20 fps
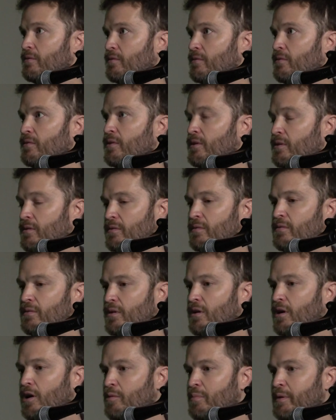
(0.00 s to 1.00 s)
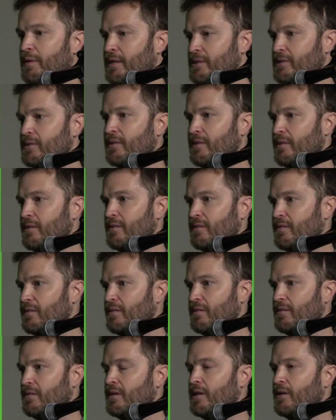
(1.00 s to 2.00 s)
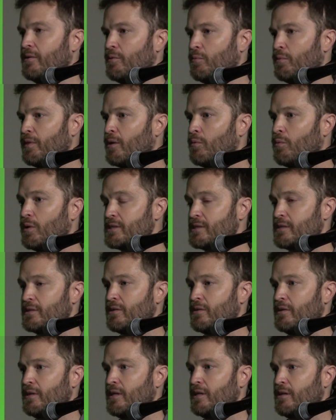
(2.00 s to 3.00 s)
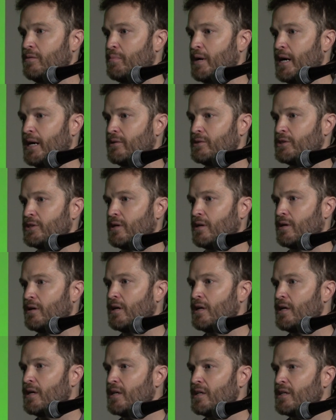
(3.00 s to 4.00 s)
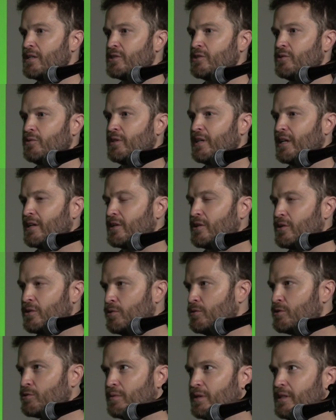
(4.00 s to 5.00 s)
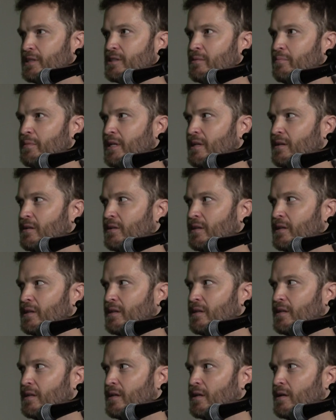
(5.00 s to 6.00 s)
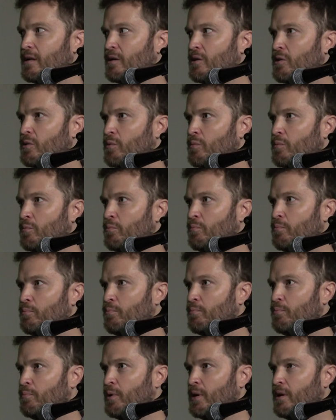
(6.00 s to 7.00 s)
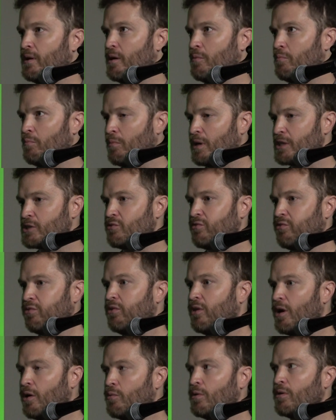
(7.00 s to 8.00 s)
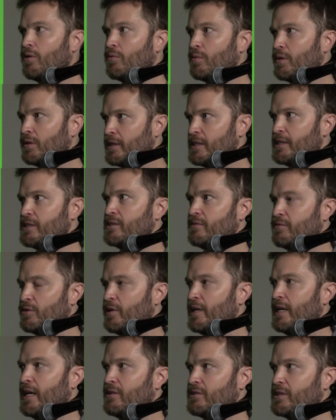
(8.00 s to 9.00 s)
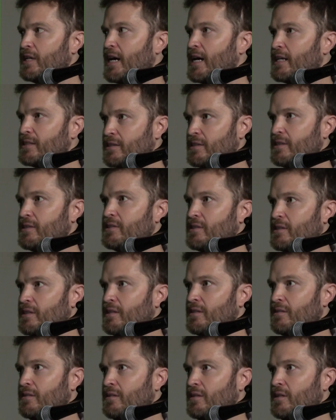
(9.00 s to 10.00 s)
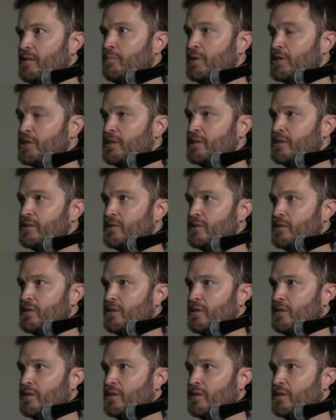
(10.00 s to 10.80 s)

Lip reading: the carbon that wasn't turned into biochar. So you got a huge release immediately, but a much lower release of greenhouse gases and emissions,